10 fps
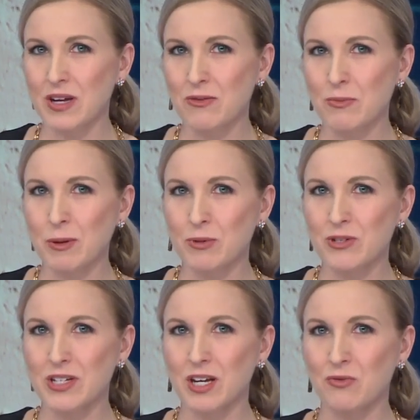I remember
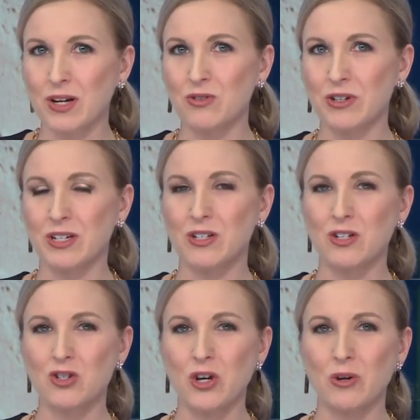seeing renderings
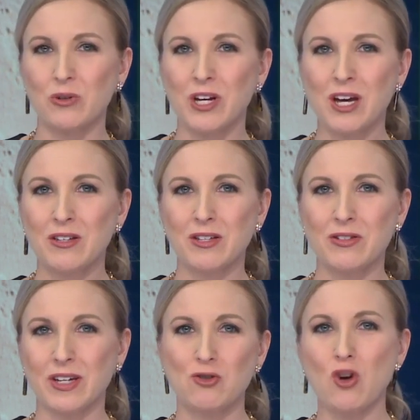that showed this
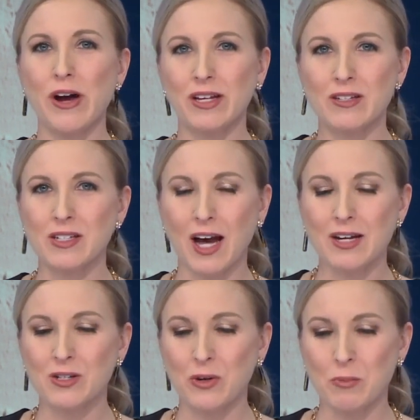like giant
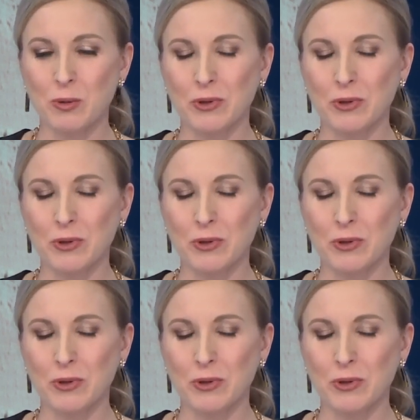skyscraper.